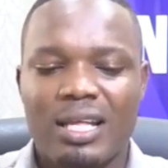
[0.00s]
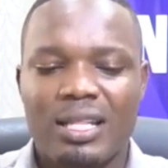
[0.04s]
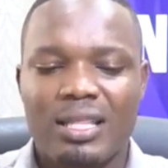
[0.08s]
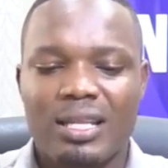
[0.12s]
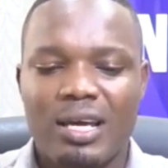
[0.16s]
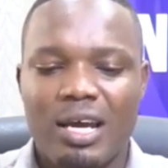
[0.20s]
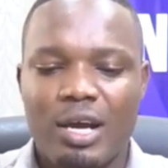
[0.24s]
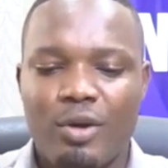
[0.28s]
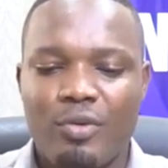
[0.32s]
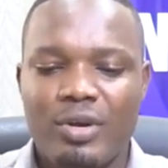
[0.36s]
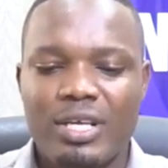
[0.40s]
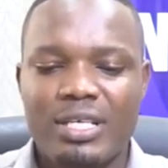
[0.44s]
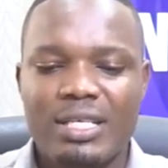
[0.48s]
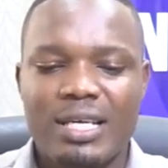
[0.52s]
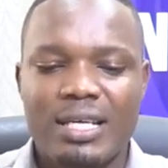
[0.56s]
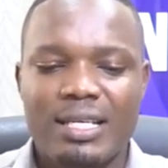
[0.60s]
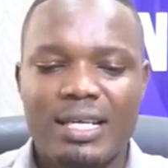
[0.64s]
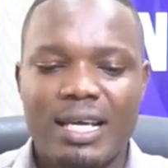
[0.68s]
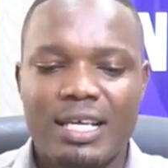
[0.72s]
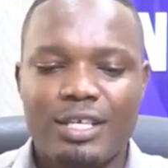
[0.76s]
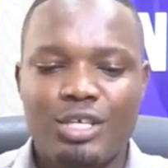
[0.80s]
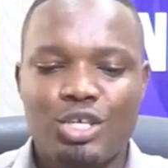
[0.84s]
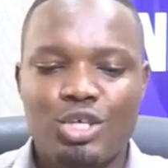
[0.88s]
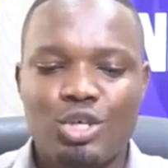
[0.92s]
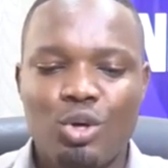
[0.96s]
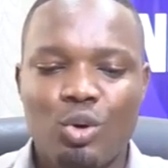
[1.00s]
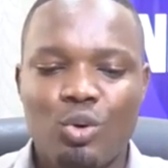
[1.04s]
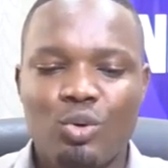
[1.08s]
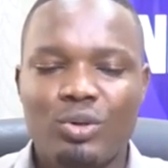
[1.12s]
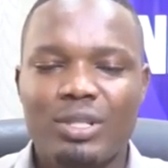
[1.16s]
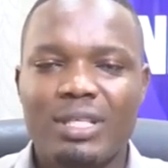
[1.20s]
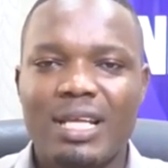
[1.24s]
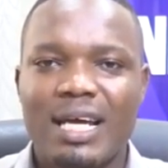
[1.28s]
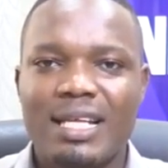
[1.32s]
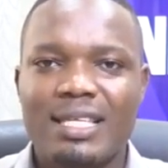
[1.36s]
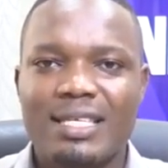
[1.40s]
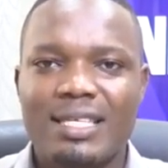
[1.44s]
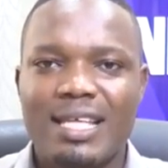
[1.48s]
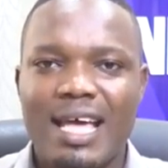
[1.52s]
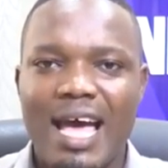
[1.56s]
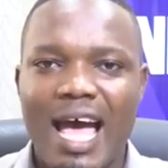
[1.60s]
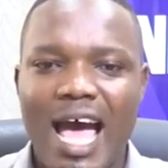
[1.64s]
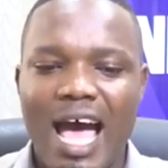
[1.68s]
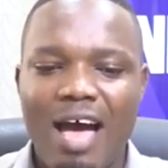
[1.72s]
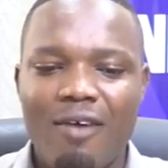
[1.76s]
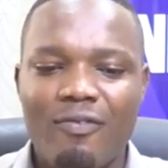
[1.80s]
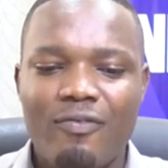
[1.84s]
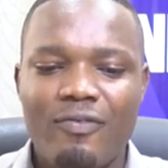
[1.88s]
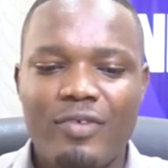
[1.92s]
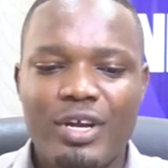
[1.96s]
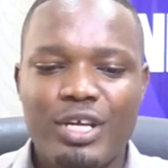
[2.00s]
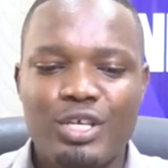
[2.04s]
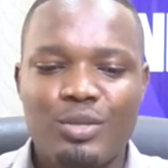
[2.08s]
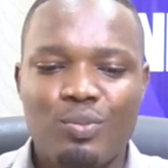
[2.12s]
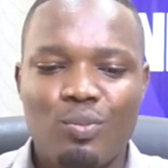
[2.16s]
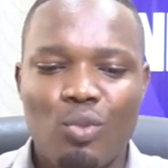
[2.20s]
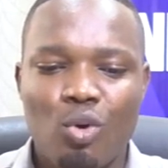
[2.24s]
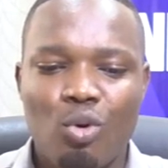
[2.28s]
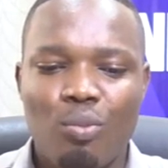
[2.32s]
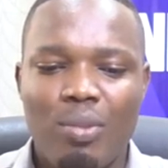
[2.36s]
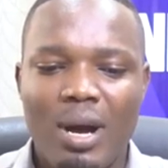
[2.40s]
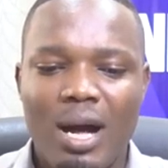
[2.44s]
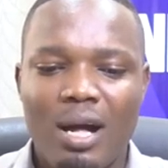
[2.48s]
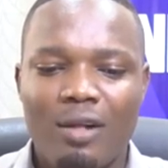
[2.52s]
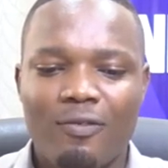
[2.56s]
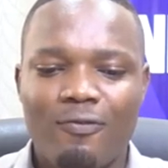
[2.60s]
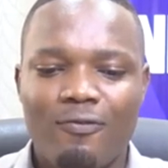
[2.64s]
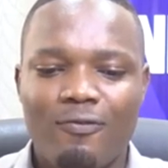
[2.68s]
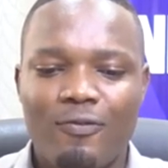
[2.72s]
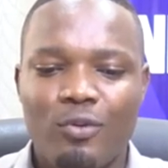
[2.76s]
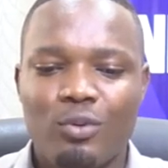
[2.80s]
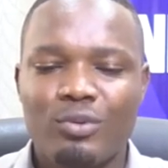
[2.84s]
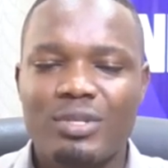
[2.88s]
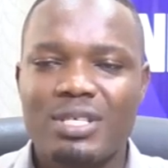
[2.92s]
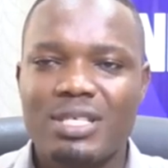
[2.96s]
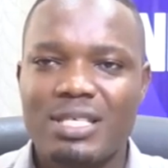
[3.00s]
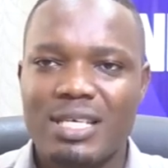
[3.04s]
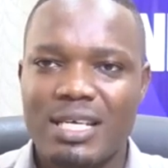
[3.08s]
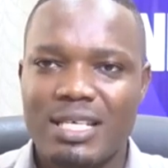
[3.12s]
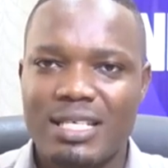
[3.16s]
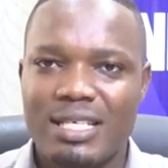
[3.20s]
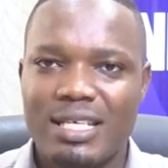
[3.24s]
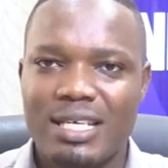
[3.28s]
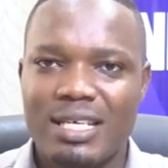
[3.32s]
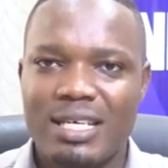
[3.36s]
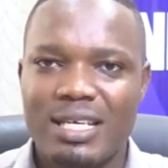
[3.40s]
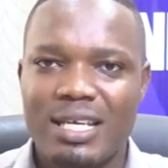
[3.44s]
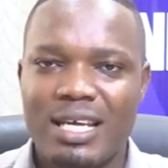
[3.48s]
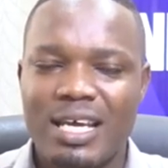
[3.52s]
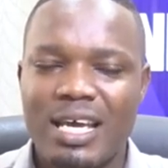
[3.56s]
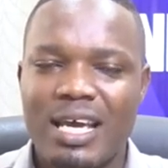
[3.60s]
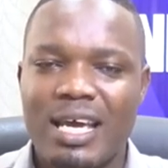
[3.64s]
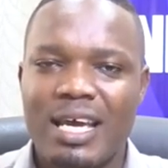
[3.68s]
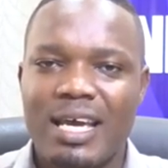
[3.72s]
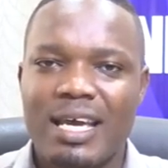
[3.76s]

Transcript: Now, research has shown that the average mobile phone session